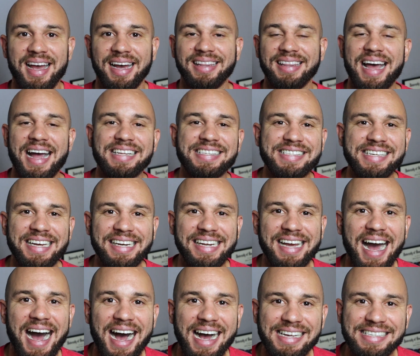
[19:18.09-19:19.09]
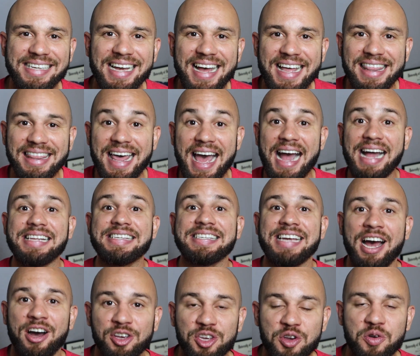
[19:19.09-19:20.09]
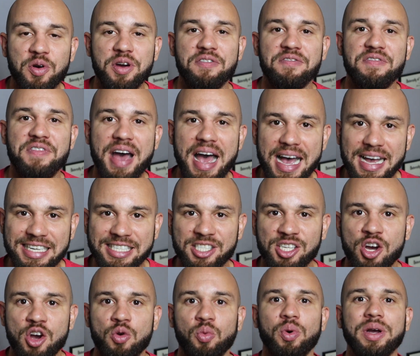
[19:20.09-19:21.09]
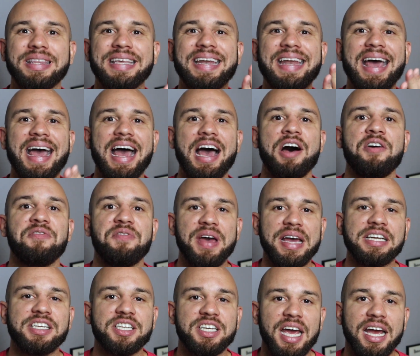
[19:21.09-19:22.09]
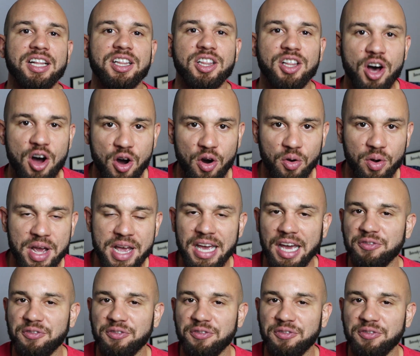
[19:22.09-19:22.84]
And that's it, guys. That's how you invest with an FHA loan.